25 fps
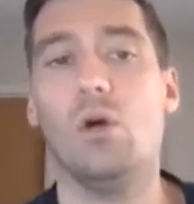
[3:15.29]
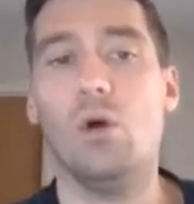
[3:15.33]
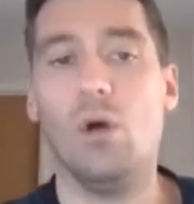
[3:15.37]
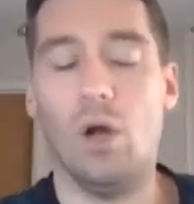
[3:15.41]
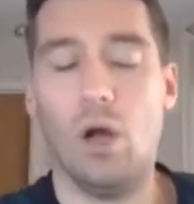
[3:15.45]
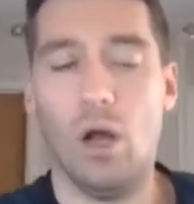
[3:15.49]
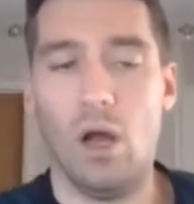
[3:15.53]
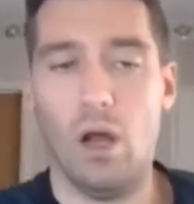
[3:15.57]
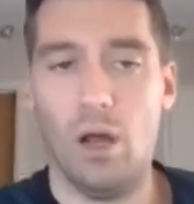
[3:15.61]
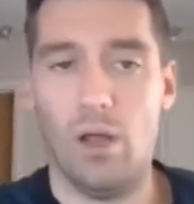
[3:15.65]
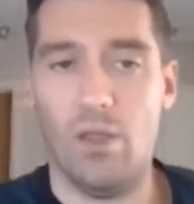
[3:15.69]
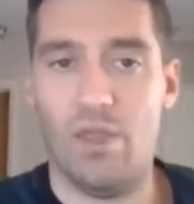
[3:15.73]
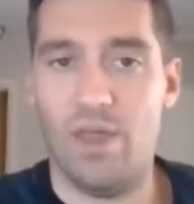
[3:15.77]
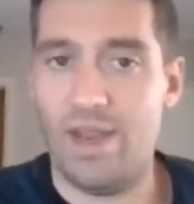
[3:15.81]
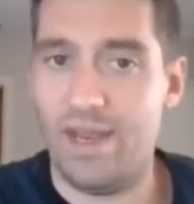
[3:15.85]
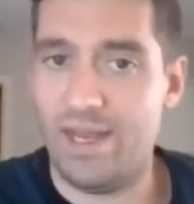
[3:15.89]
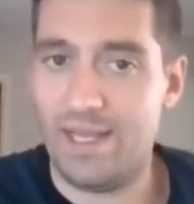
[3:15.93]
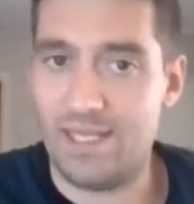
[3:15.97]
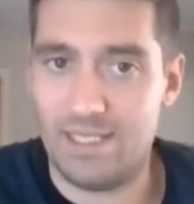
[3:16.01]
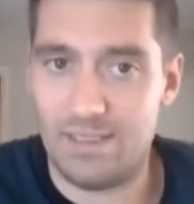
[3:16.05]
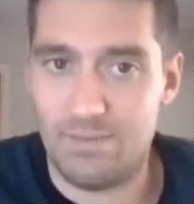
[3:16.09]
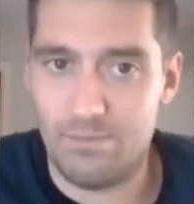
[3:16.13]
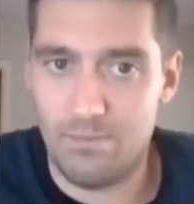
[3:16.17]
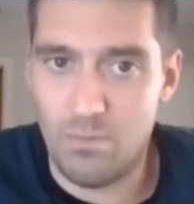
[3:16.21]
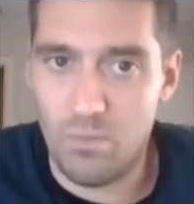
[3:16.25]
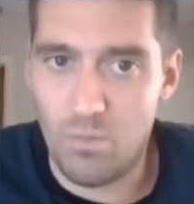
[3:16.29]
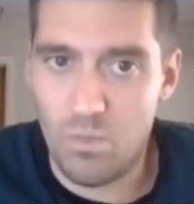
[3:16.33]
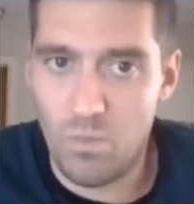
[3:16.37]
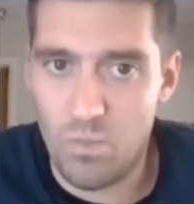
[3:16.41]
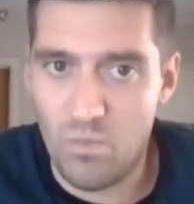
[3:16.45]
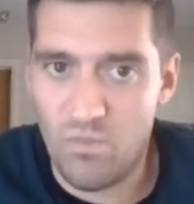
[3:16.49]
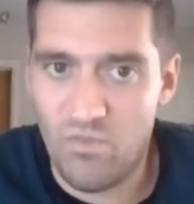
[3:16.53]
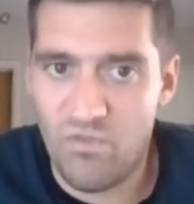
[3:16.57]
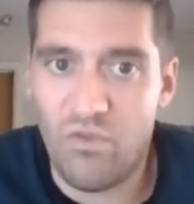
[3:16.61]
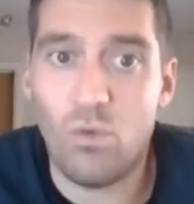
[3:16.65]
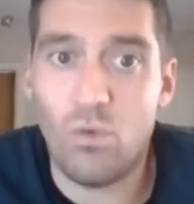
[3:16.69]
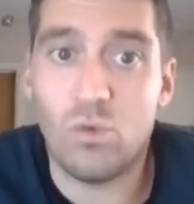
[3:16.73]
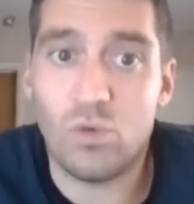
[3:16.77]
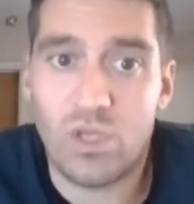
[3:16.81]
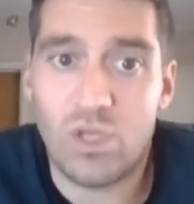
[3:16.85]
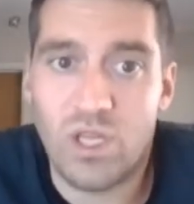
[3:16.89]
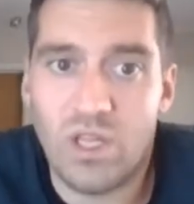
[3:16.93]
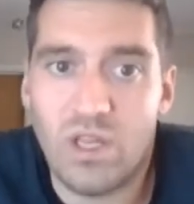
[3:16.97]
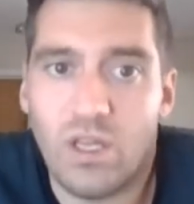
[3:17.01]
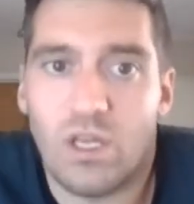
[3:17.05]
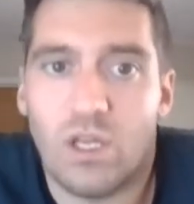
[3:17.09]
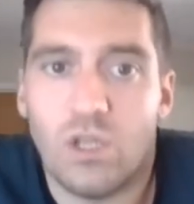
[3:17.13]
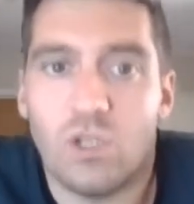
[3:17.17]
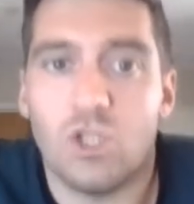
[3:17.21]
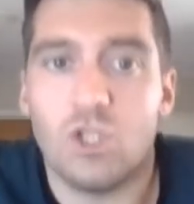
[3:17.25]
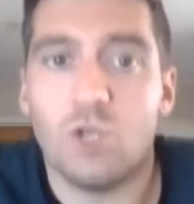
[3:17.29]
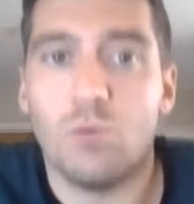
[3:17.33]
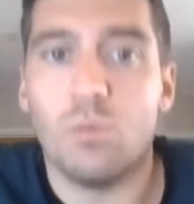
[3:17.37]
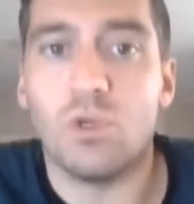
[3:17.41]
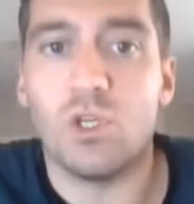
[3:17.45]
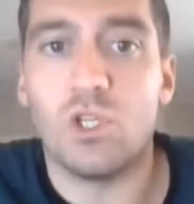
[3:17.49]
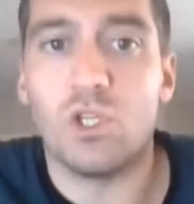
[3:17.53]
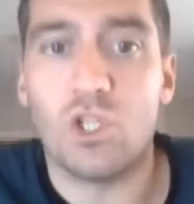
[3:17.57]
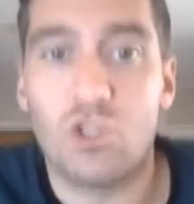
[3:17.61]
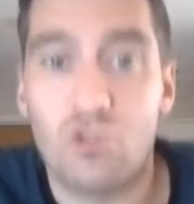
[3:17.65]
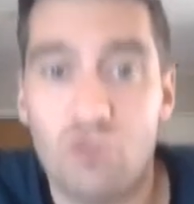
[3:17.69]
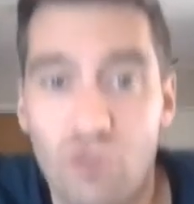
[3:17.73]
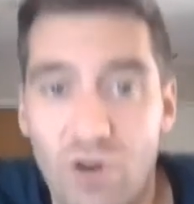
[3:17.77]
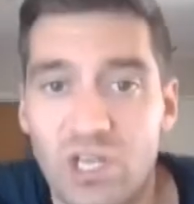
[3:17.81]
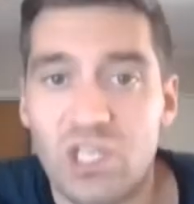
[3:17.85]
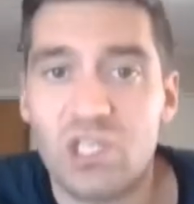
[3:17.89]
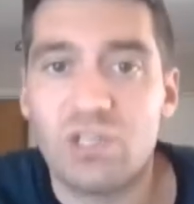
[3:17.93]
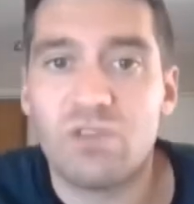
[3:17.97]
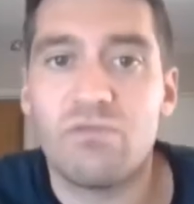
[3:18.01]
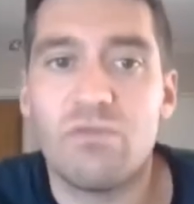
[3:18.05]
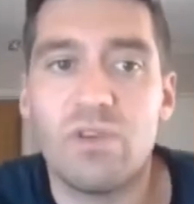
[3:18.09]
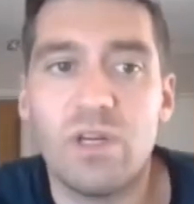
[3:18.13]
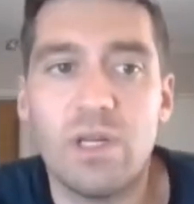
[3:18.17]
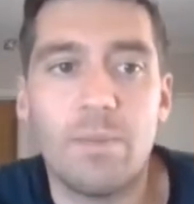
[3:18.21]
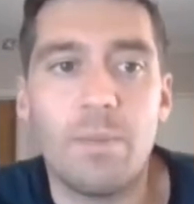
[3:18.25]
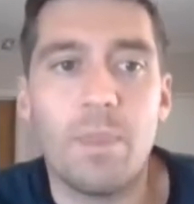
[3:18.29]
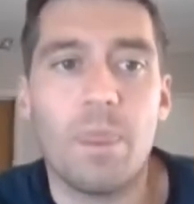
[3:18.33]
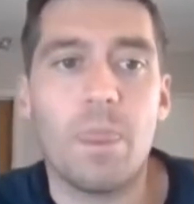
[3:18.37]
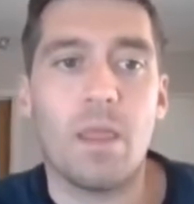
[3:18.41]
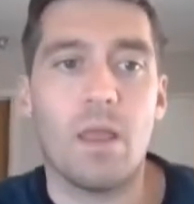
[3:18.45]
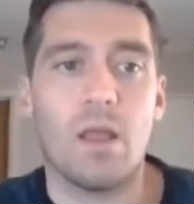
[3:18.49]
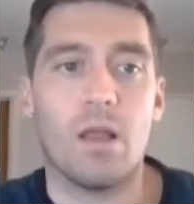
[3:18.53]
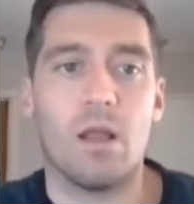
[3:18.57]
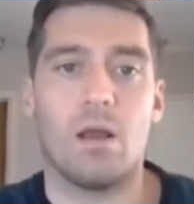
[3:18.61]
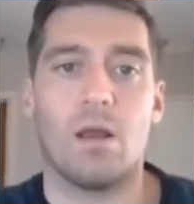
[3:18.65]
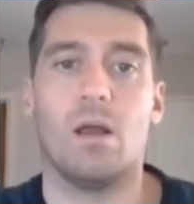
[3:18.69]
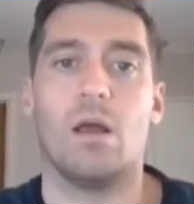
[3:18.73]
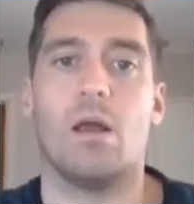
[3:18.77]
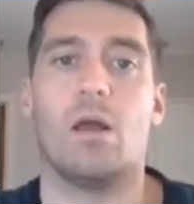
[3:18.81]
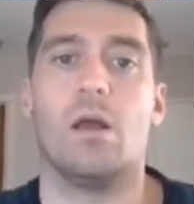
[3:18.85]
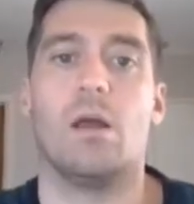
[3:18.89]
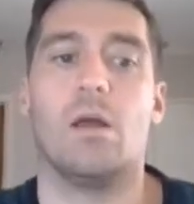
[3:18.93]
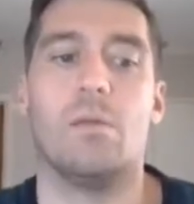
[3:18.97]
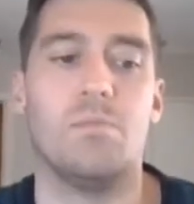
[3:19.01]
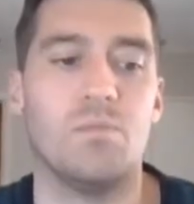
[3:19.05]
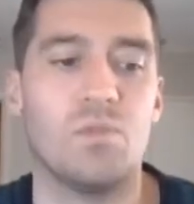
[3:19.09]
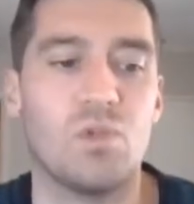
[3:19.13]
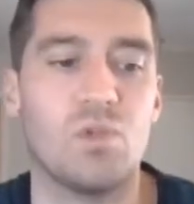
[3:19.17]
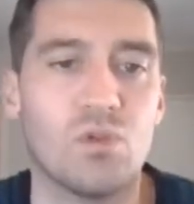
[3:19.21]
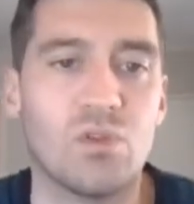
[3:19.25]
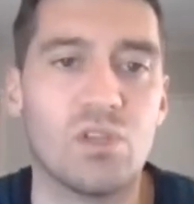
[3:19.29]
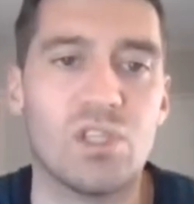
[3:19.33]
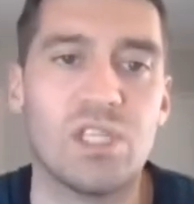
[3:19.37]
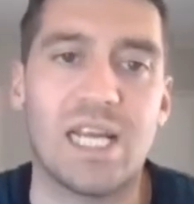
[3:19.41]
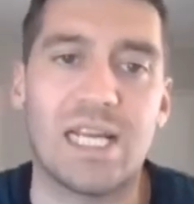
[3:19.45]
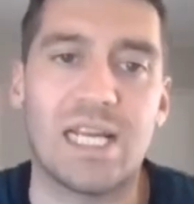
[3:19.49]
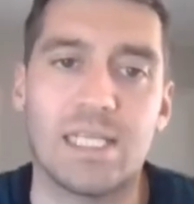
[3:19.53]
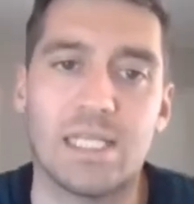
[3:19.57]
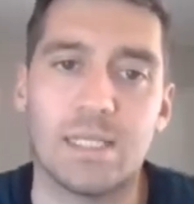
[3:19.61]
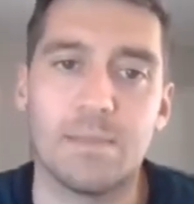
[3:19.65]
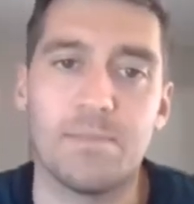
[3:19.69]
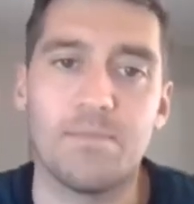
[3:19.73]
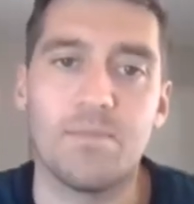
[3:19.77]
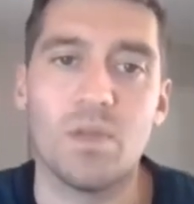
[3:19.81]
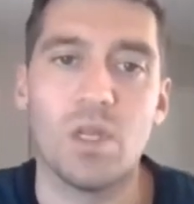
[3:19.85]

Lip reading: that falls in the consumer discretionary sort of sector.